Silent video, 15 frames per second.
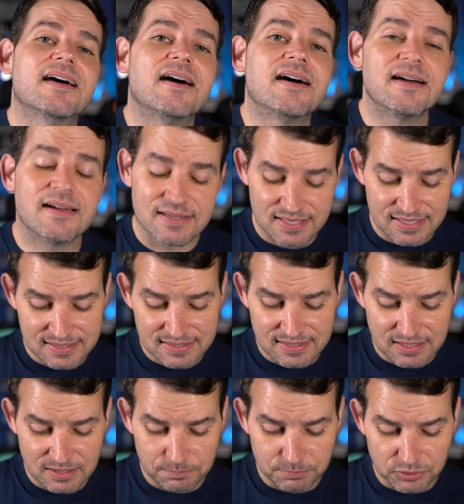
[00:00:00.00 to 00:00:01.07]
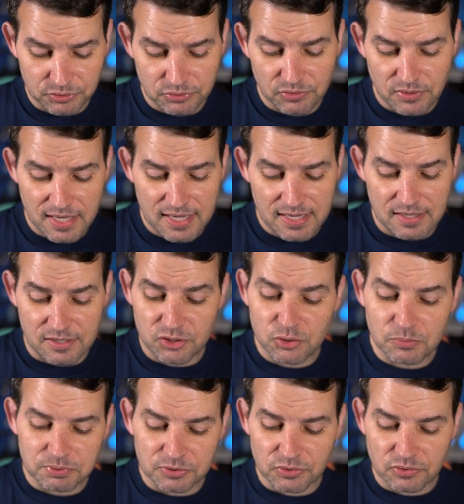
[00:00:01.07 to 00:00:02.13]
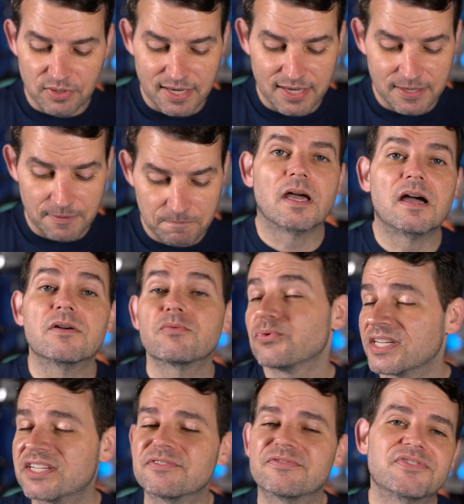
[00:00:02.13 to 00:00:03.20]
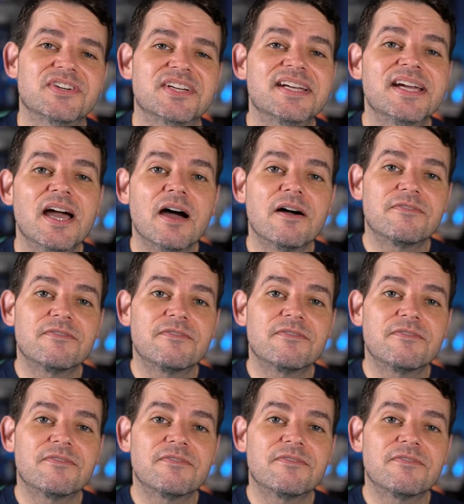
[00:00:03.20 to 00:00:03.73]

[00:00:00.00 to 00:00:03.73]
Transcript: uh, is the Blu-ray, a new Blu-ray, uh, region-free,